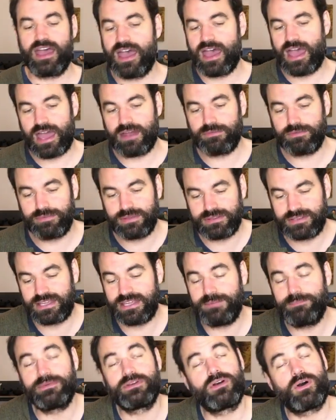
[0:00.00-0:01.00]
and we
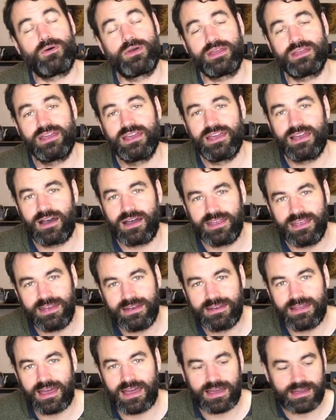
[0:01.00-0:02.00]
keep going
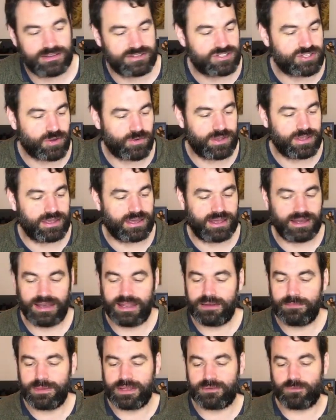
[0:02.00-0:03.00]
in showing a
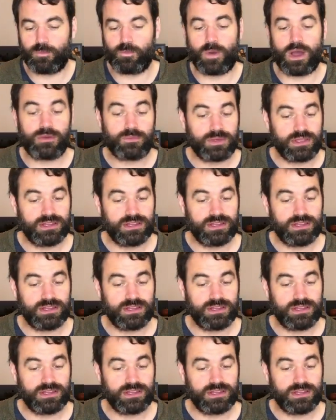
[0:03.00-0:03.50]
little bit what we